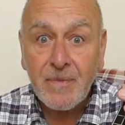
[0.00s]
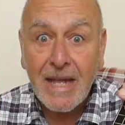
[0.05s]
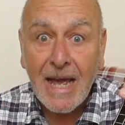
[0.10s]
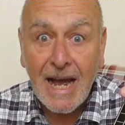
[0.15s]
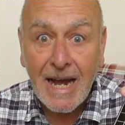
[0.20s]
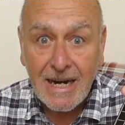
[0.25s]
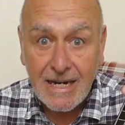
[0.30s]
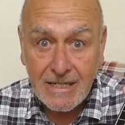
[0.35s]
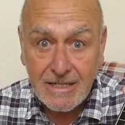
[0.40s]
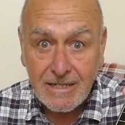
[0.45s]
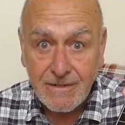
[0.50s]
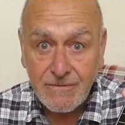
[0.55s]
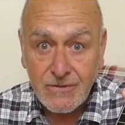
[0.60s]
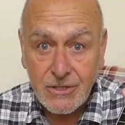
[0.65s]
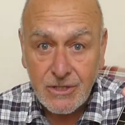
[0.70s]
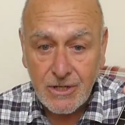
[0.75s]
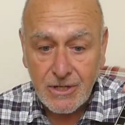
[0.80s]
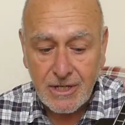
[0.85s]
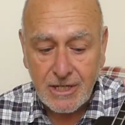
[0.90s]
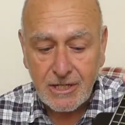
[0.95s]
active
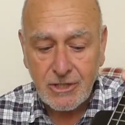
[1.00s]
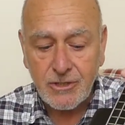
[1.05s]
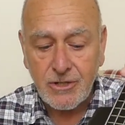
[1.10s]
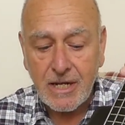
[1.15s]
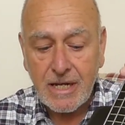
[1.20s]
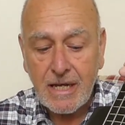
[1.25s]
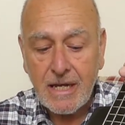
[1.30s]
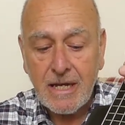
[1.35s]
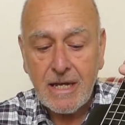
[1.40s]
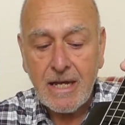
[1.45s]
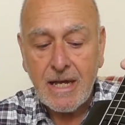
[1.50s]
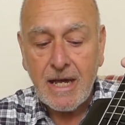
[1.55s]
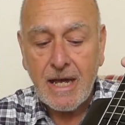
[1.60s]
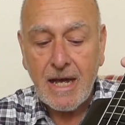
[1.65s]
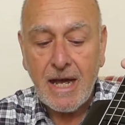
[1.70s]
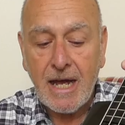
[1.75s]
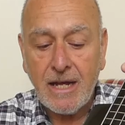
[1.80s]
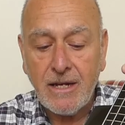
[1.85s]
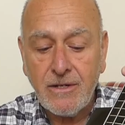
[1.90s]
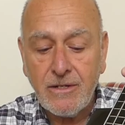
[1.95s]
circuitry,
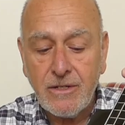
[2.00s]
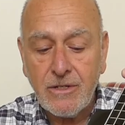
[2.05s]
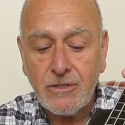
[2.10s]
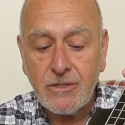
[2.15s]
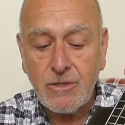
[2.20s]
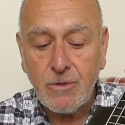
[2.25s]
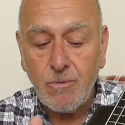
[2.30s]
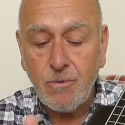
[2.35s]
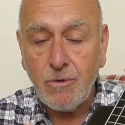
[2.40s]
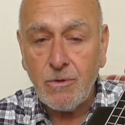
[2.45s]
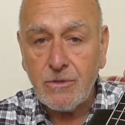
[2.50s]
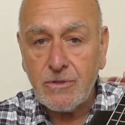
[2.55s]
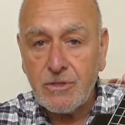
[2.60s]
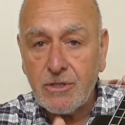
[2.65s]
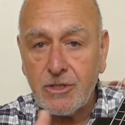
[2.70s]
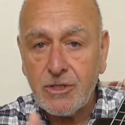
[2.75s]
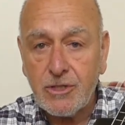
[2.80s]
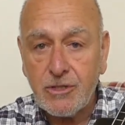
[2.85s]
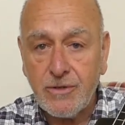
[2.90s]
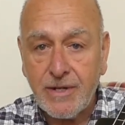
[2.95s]
and towards the
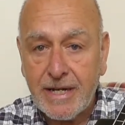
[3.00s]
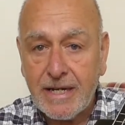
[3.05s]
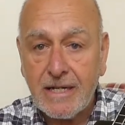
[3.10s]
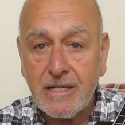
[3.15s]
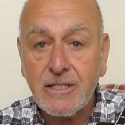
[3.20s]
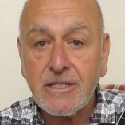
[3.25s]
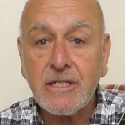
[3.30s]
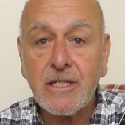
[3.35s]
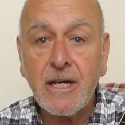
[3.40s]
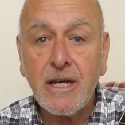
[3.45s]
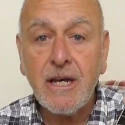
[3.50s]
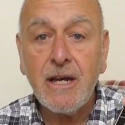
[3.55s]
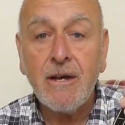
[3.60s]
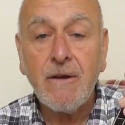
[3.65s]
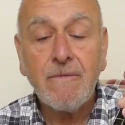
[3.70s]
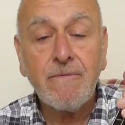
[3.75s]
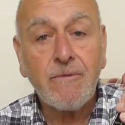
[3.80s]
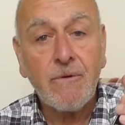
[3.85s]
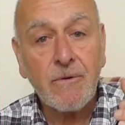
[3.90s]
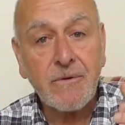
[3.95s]
strings
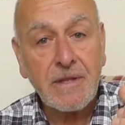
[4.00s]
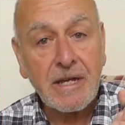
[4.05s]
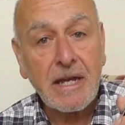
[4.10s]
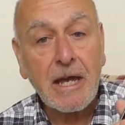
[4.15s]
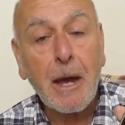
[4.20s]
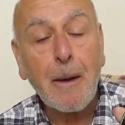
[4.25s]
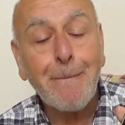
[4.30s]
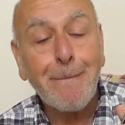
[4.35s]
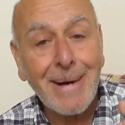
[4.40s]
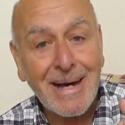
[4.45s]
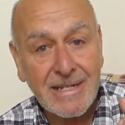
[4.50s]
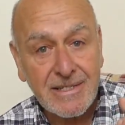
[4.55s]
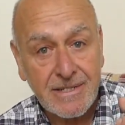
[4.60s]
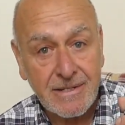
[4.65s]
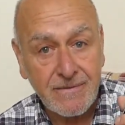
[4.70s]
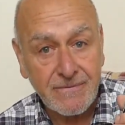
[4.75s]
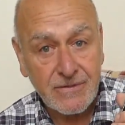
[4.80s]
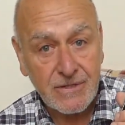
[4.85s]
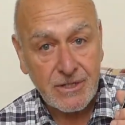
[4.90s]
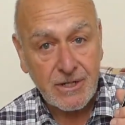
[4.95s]
for the
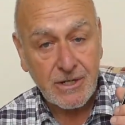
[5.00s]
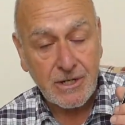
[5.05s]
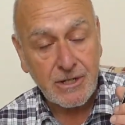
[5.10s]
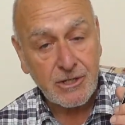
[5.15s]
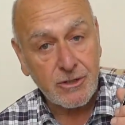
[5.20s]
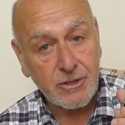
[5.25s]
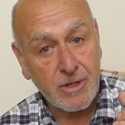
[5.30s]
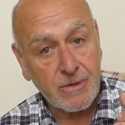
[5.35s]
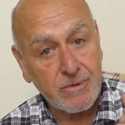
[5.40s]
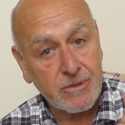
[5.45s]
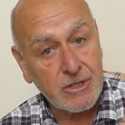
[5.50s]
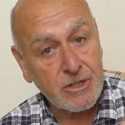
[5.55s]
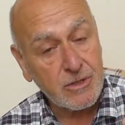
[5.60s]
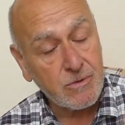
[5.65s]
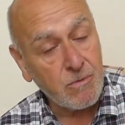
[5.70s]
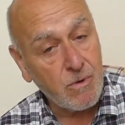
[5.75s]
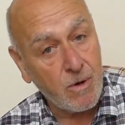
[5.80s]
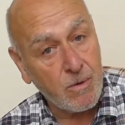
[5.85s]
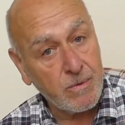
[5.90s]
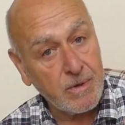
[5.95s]
passive circuitry, which is
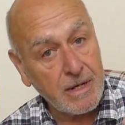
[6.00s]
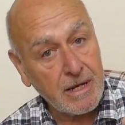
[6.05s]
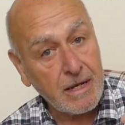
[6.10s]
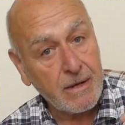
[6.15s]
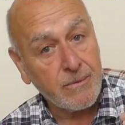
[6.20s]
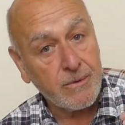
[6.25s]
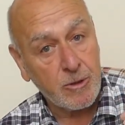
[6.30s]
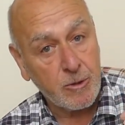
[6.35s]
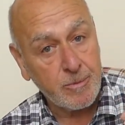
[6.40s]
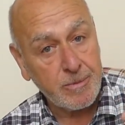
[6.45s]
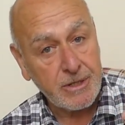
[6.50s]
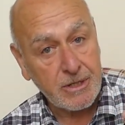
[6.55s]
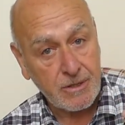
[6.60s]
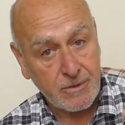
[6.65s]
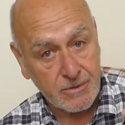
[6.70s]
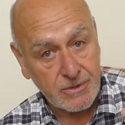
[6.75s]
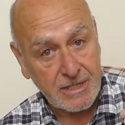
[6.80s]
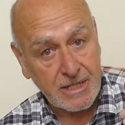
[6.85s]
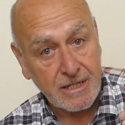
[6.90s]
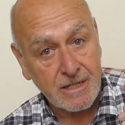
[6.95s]
what we will be
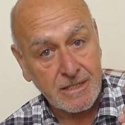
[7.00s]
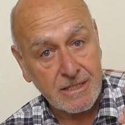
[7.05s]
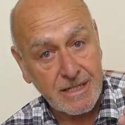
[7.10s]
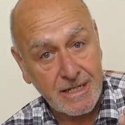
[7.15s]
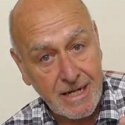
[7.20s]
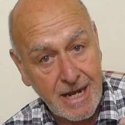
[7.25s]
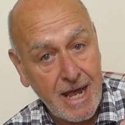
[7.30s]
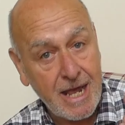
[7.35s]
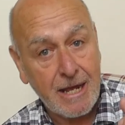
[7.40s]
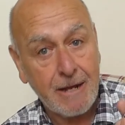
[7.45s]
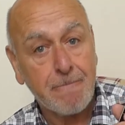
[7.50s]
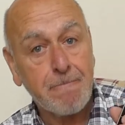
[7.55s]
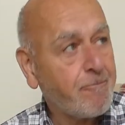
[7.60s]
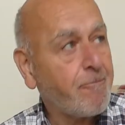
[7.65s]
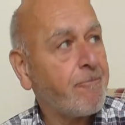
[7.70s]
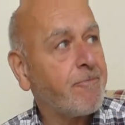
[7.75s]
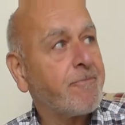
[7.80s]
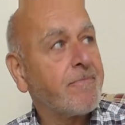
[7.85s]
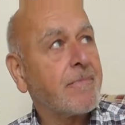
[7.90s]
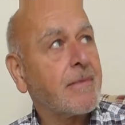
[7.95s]
using today.
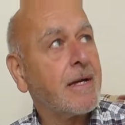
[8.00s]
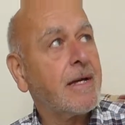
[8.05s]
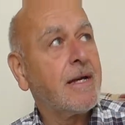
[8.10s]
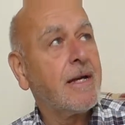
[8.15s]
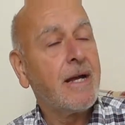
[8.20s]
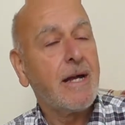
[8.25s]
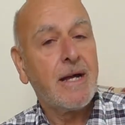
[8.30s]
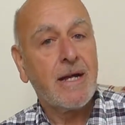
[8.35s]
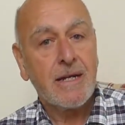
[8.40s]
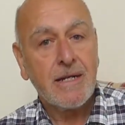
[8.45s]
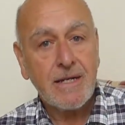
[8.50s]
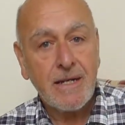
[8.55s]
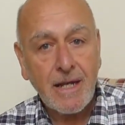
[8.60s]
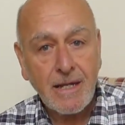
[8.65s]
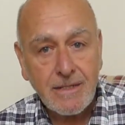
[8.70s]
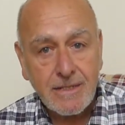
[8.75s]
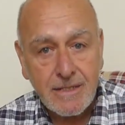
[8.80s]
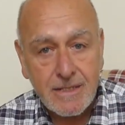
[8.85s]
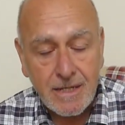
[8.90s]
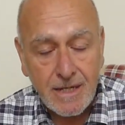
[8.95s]

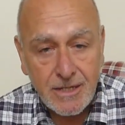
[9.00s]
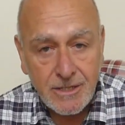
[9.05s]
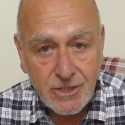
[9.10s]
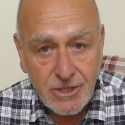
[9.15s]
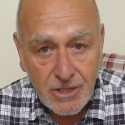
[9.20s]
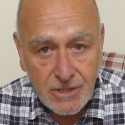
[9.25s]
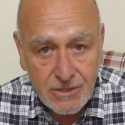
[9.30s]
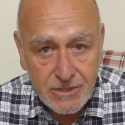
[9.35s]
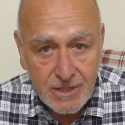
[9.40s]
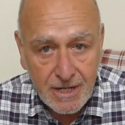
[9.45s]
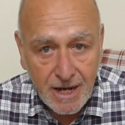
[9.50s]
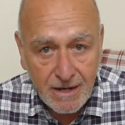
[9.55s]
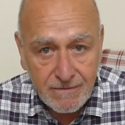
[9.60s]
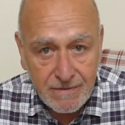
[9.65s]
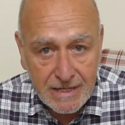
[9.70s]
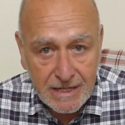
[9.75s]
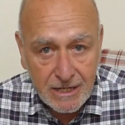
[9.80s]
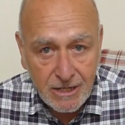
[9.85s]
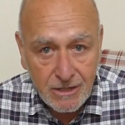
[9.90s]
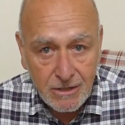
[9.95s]
Let's just have a
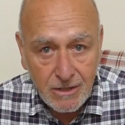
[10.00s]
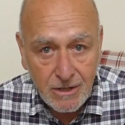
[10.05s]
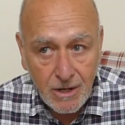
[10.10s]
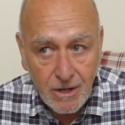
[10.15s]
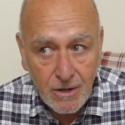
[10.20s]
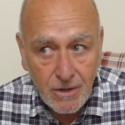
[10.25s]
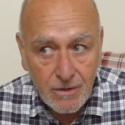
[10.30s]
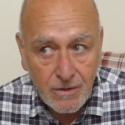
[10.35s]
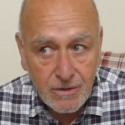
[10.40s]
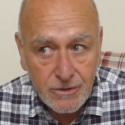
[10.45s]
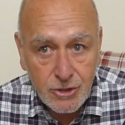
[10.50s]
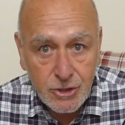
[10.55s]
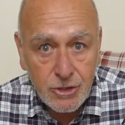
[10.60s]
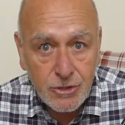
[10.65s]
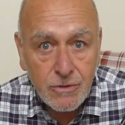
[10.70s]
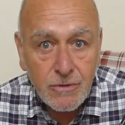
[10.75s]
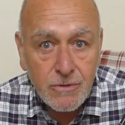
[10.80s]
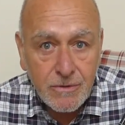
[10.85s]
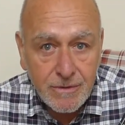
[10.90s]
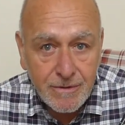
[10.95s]
little
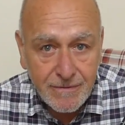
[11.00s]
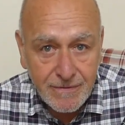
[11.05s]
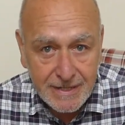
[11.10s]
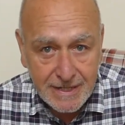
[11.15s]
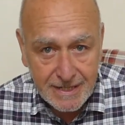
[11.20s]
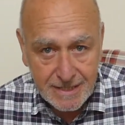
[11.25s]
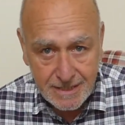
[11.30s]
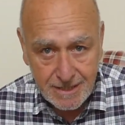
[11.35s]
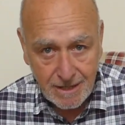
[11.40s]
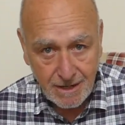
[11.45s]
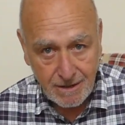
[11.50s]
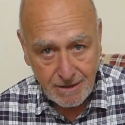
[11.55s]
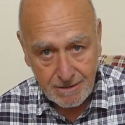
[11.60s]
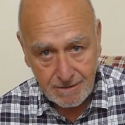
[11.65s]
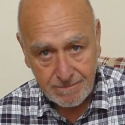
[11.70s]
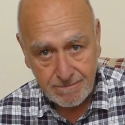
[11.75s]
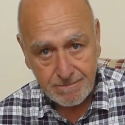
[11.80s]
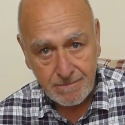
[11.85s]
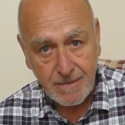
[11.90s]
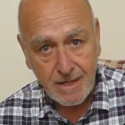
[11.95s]
tour of the guitar,
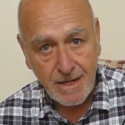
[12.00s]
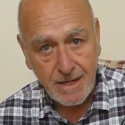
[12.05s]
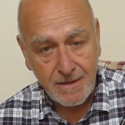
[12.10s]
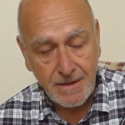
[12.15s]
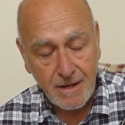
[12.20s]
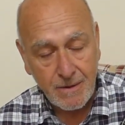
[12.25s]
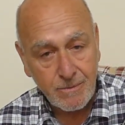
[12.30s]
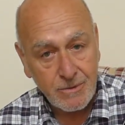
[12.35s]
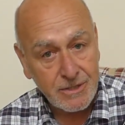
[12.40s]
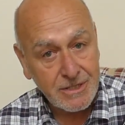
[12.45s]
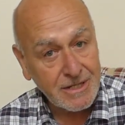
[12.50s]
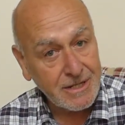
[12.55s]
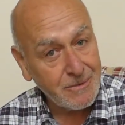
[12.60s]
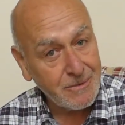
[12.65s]
and then we'll see